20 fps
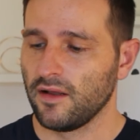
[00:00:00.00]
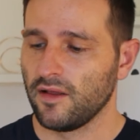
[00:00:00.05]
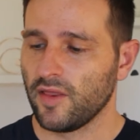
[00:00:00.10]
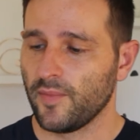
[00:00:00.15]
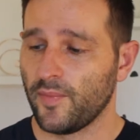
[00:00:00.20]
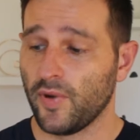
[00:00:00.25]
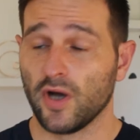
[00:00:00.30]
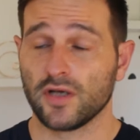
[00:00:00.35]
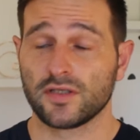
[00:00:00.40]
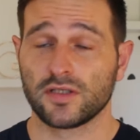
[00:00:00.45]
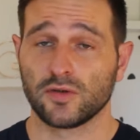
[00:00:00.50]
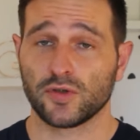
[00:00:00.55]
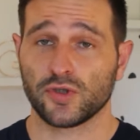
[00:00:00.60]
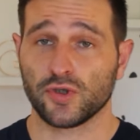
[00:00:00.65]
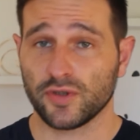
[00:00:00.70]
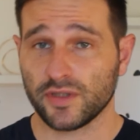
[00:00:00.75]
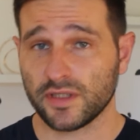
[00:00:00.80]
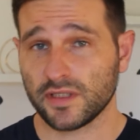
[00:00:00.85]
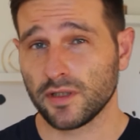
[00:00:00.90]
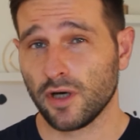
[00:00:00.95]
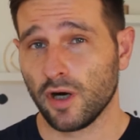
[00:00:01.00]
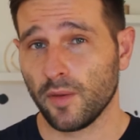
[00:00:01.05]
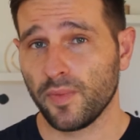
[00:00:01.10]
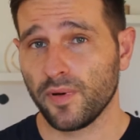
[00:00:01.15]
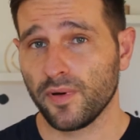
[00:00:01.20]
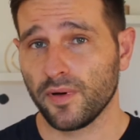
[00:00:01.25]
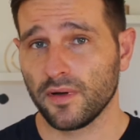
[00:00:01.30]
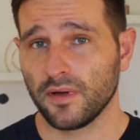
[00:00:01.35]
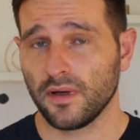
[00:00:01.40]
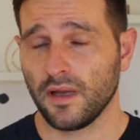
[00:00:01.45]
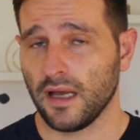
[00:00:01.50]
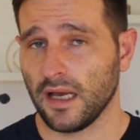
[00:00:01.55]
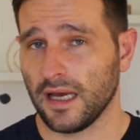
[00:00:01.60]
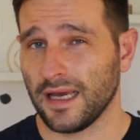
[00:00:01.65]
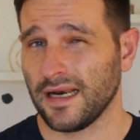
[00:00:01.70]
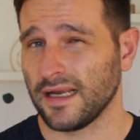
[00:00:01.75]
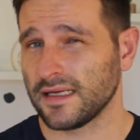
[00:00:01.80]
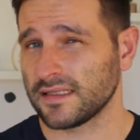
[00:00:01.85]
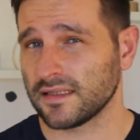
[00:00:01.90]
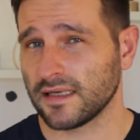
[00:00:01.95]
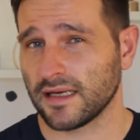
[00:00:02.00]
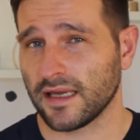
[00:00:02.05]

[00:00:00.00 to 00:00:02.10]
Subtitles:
the personal should stop unless I